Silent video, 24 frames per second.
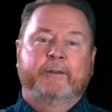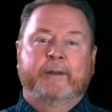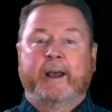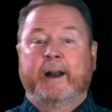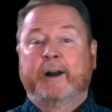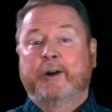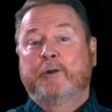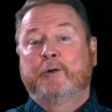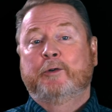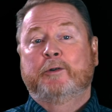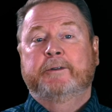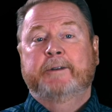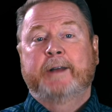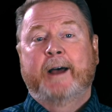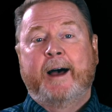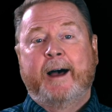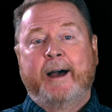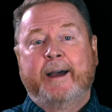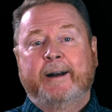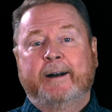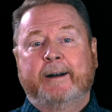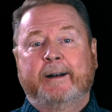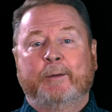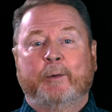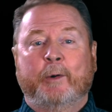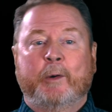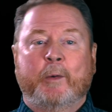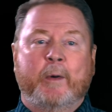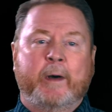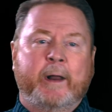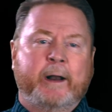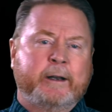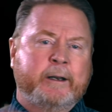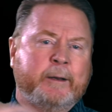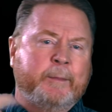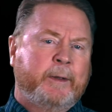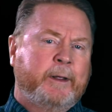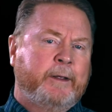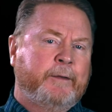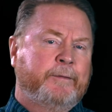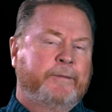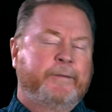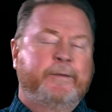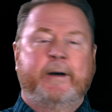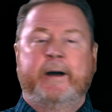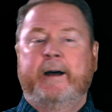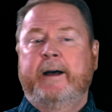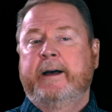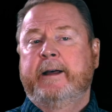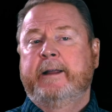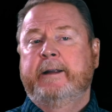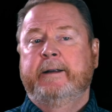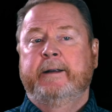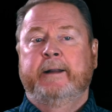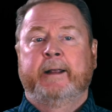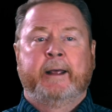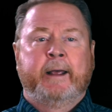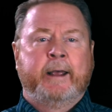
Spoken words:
Kind of cool title. We want it to be fun,